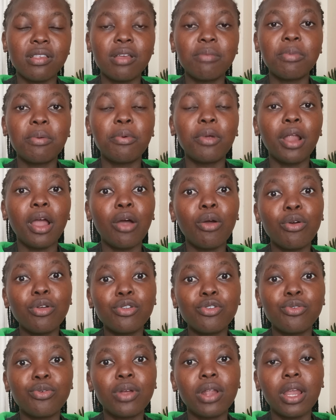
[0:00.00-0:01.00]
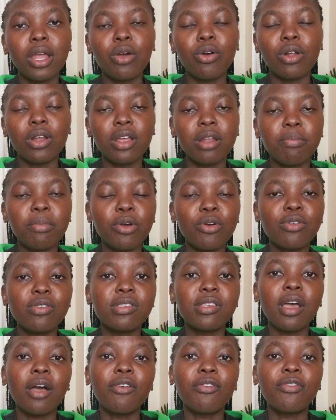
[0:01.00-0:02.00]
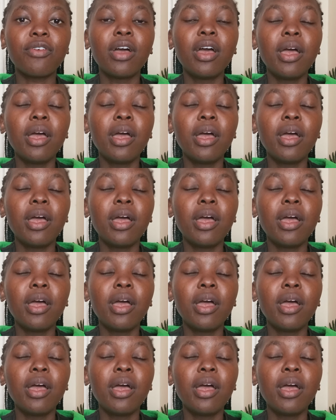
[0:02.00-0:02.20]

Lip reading: and people are going to click on it because they have